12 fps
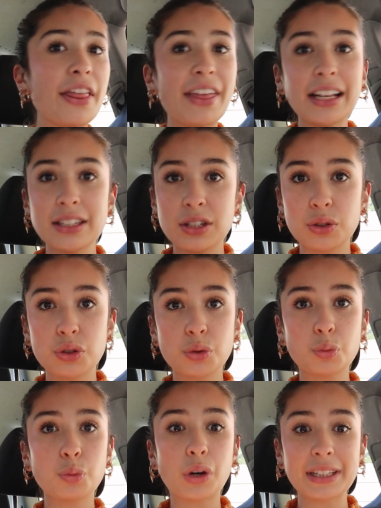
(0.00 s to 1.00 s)
that's
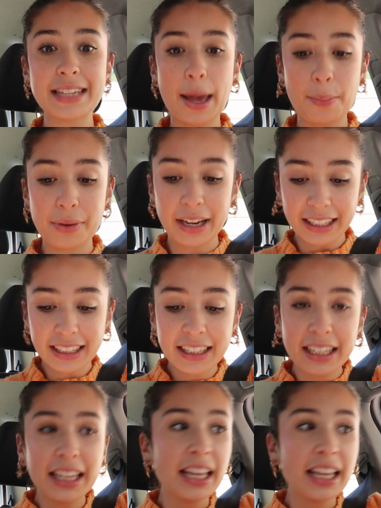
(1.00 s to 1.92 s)
what's happening.